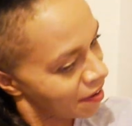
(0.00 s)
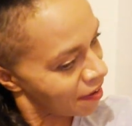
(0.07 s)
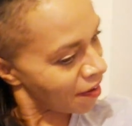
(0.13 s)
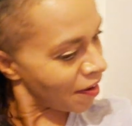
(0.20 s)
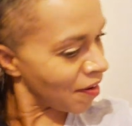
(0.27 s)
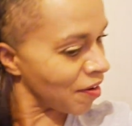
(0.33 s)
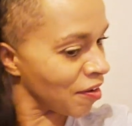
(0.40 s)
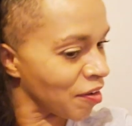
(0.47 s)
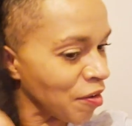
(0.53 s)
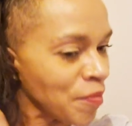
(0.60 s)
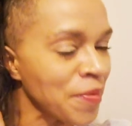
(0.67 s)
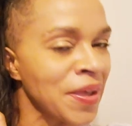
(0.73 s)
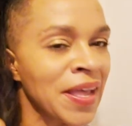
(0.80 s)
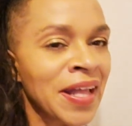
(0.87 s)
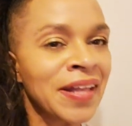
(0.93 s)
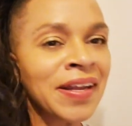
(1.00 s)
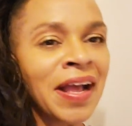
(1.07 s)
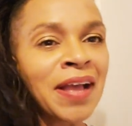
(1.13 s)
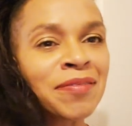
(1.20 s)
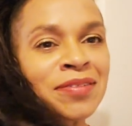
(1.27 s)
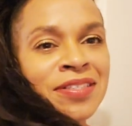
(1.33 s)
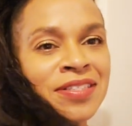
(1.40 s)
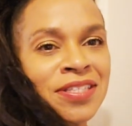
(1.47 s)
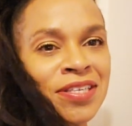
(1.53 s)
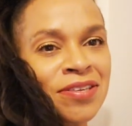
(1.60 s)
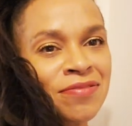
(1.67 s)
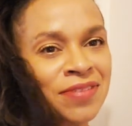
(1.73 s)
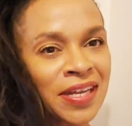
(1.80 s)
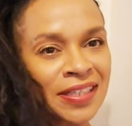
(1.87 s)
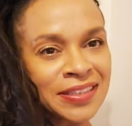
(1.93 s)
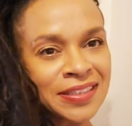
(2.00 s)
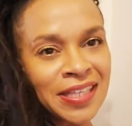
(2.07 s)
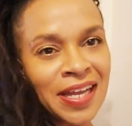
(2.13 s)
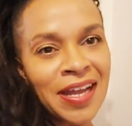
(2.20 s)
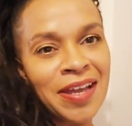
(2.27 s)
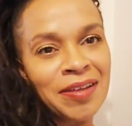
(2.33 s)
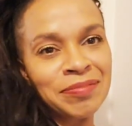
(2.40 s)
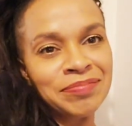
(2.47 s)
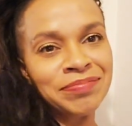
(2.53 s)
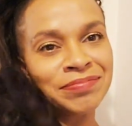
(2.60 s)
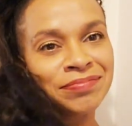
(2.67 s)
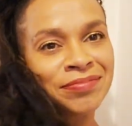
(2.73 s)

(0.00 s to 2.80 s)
Um, and I will see you next time.